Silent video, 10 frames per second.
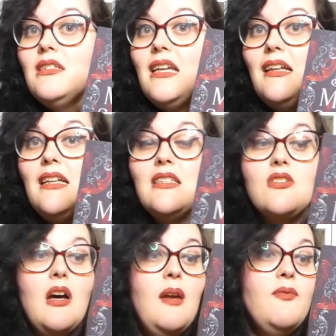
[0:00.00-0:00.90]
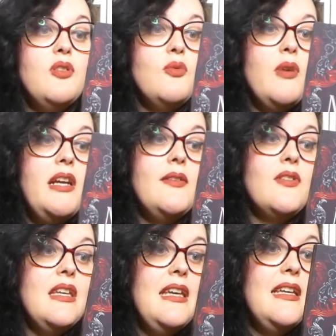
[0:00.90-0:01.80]
are dead, it's time for the reign of
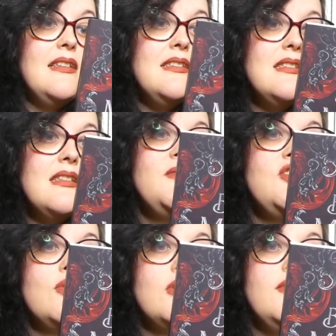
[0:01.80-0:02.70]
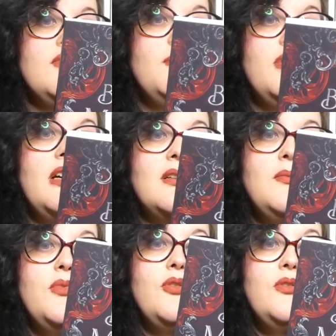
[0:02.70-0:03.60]
kings. Daughter of the blood
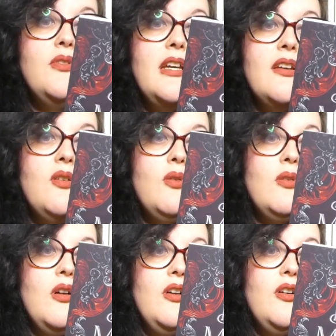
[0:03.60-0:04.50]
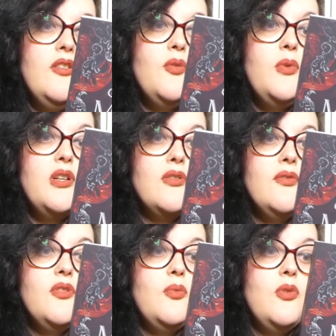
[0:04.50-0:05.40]
moon, they call her. The winner
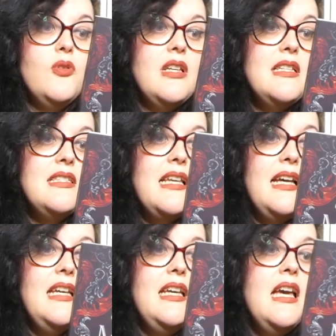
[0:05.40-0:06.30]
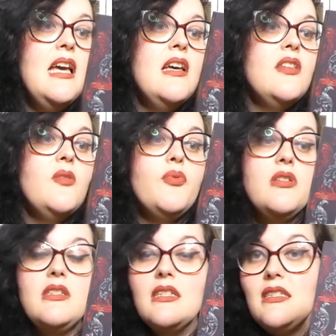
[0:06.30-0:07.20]
of the war, they say. The
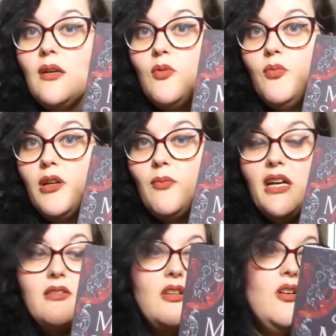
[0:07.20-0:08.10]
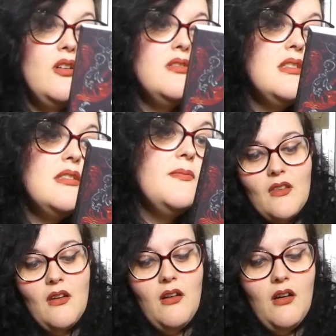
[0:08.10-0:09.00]
princess that will bring back the gods."
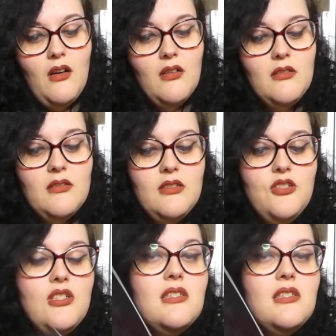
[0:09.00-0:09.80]
Aw, she